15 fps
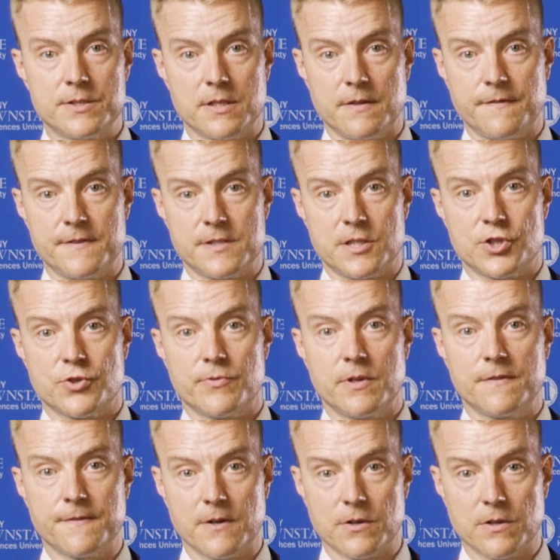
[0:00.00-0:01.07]
a physician
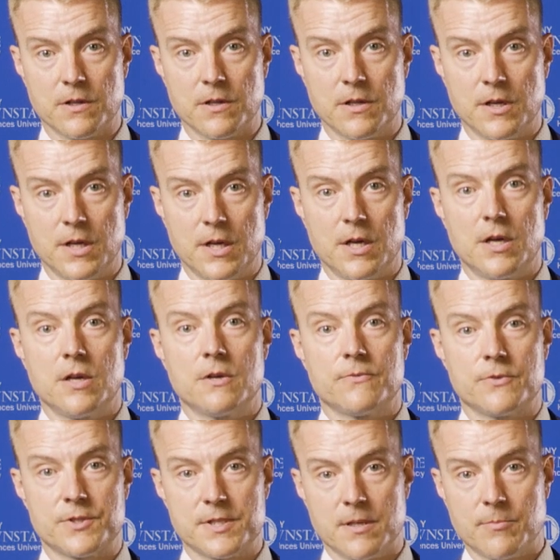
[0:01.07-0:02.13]
referral
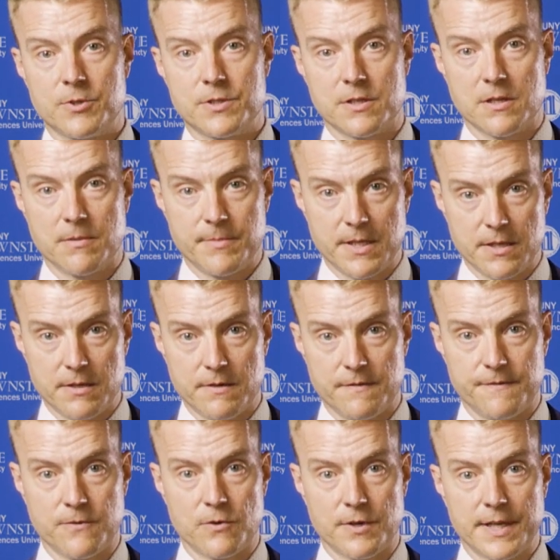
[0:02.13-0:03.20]
for someone to come in
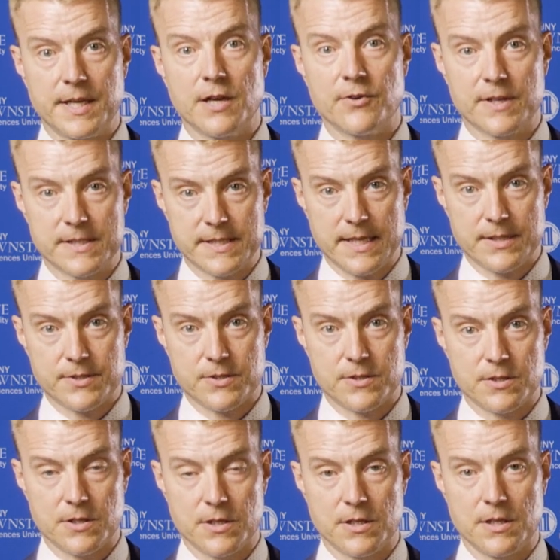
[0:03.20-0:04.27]
for a hearing
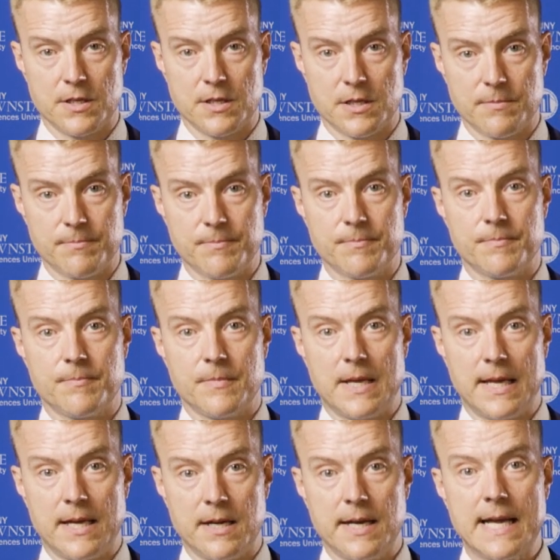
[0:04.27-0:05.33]
test. And
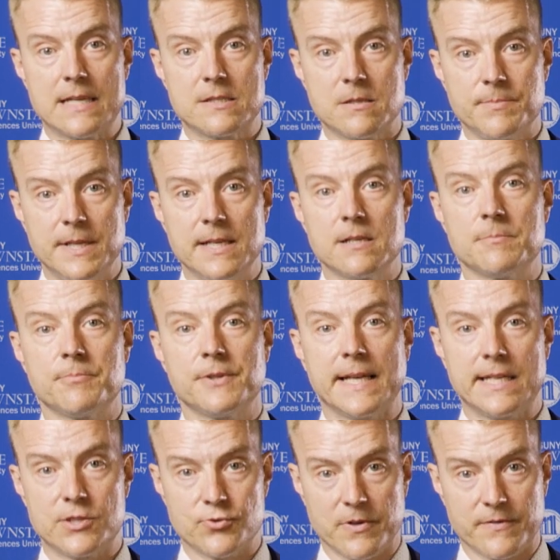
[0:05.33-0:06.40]
it has to be
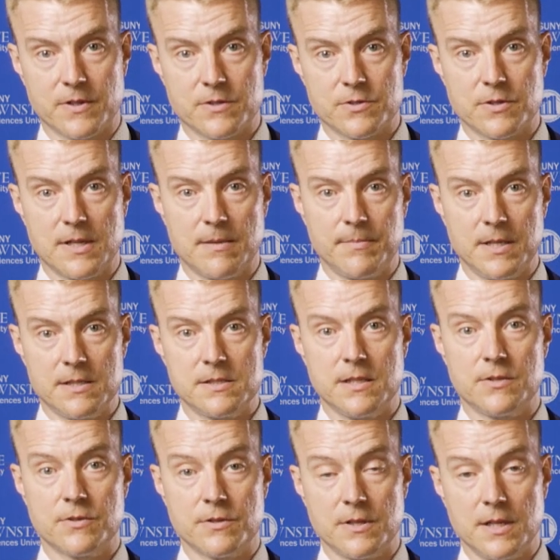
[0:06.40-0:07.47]
complaint-driven. So that means
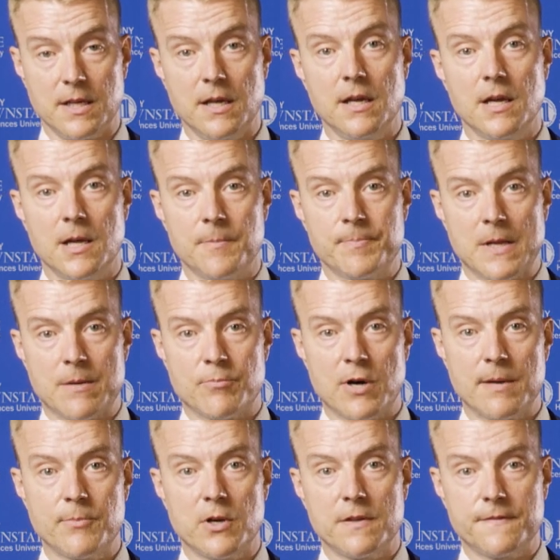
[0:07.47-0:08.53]
either the
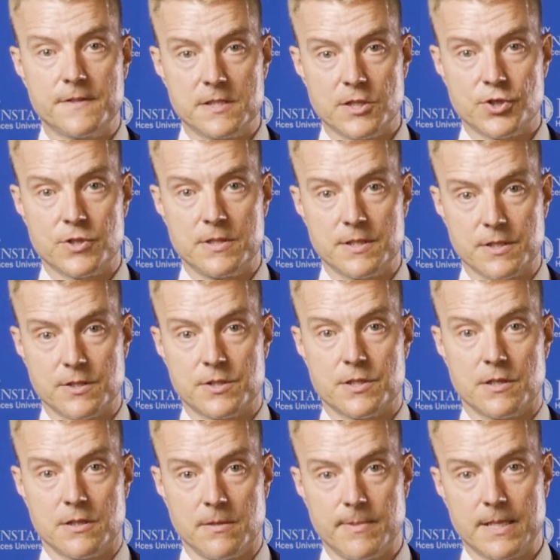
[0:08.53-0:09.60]
primary physician is
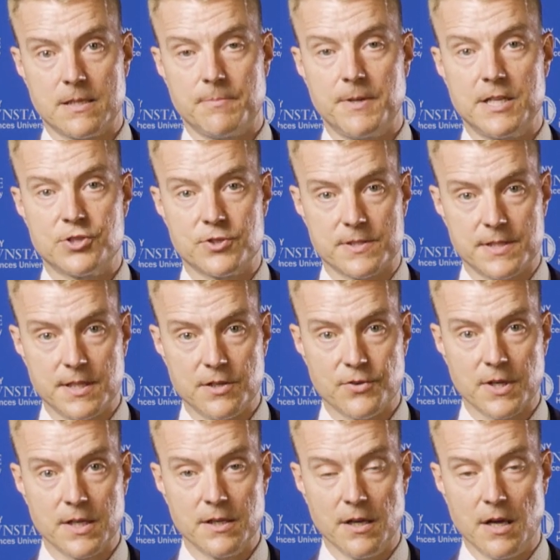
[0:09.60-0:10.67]
concerned about the patient's
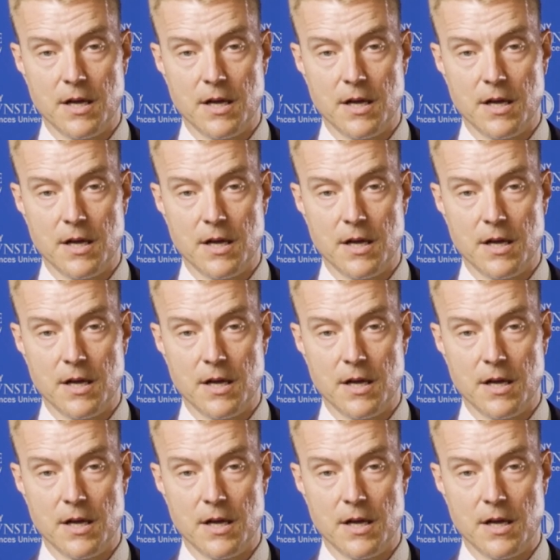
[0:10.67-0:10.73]
hearing,